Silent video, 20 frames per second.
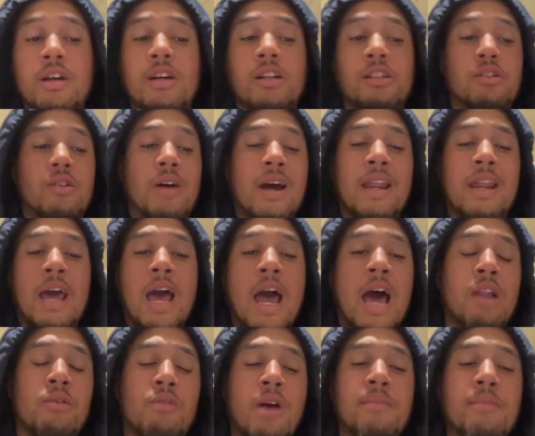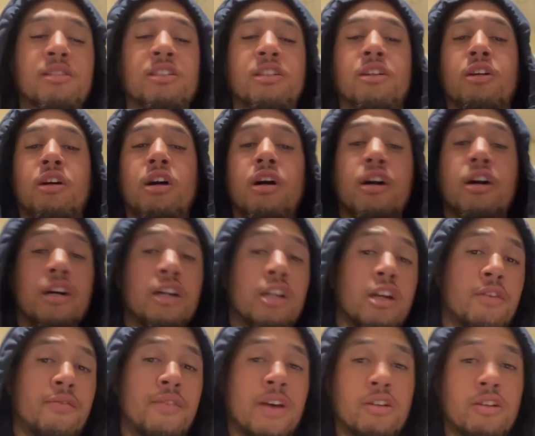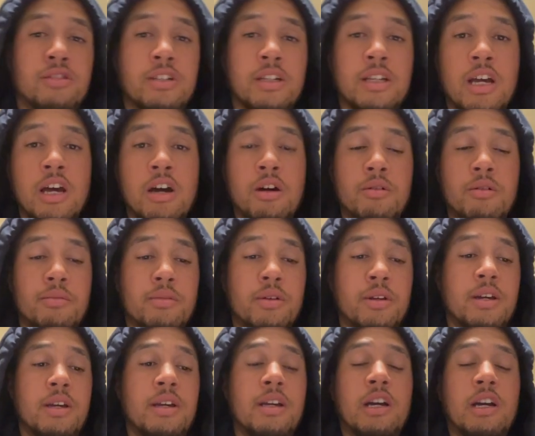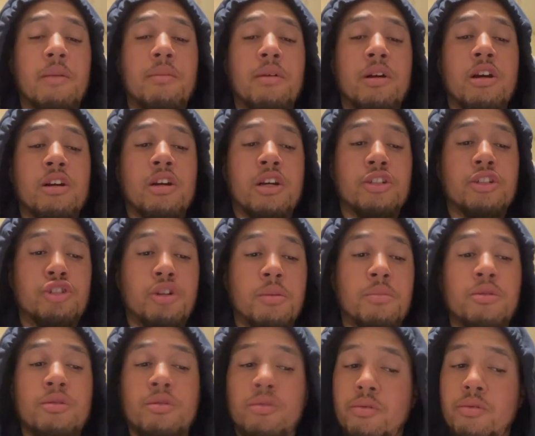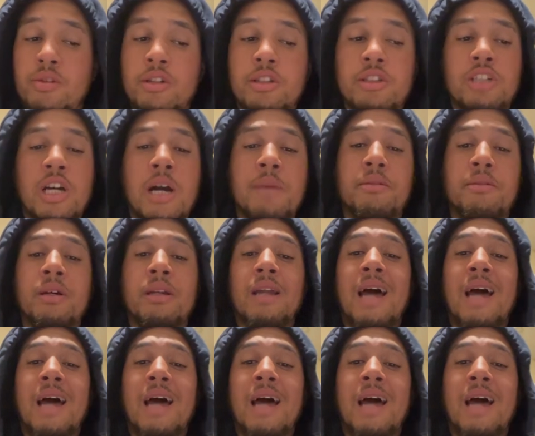So add Allen Robinson, a clear vet who's going to help come in here and contribute, get the job done.